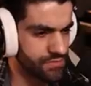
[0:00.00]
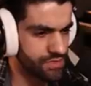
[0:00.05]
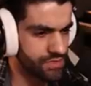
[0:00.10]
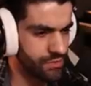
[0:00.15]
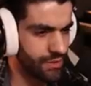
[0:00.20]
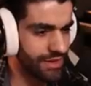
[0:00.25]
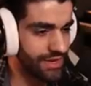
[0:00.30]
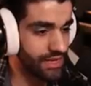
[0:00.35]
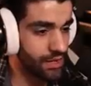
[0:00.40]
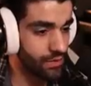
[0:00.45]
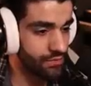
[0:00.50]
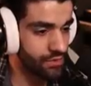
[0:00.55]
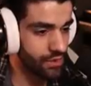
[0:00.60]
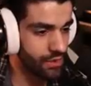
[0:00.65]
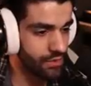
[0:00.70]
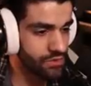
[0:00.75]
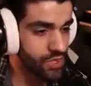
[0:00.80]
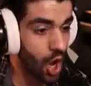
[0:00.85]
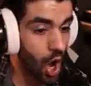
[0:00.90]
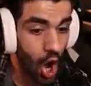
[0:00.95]
Do I need
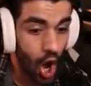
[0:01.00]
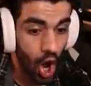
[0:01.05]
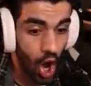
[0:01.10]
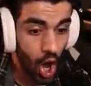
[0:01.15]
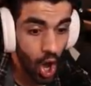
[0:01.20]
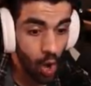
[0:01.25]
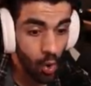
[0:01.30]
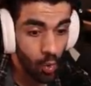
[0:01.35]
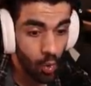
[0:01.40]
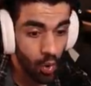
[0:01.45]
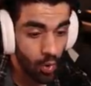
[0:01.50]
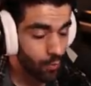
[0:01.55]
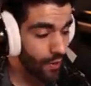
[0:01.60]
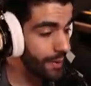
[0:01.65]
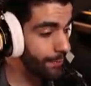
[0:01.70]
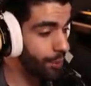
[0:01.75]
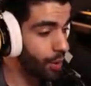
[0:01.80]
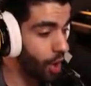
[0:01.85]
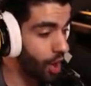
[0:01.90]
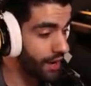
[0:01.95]
overloads? Oh,
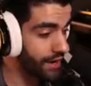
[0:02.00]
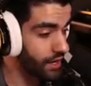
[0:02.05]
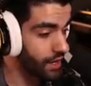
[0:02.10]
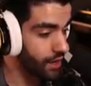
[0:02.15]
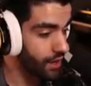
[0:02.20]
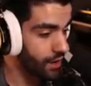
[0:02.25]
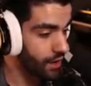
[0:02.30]
wait, Pog!